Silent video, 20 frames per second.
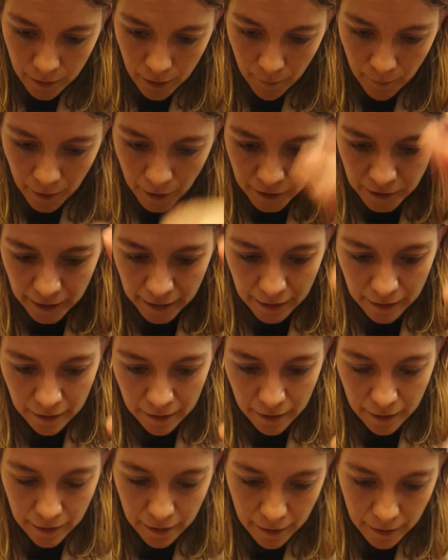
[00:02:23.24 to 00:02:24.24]
I'm not taking
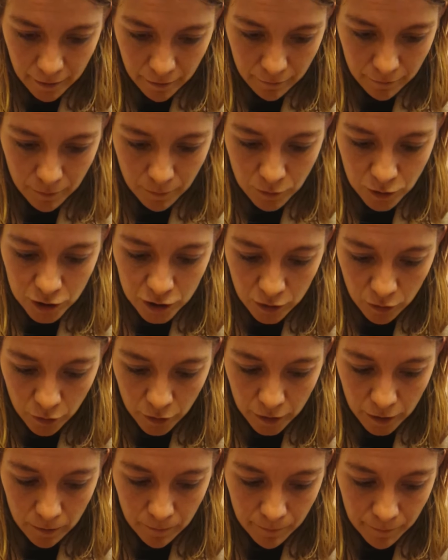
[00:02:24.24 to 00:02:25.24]
it yet. Hang on. I'm just still
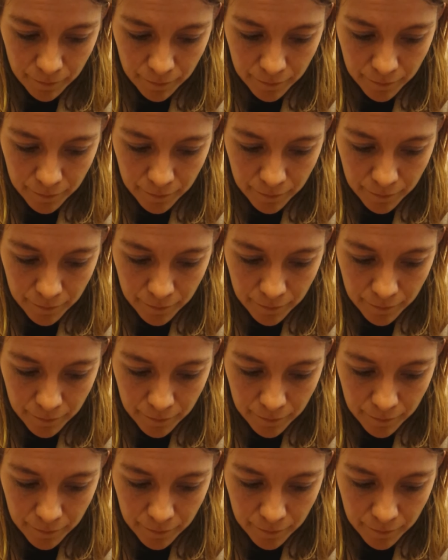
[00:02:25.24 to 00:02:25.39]
looking.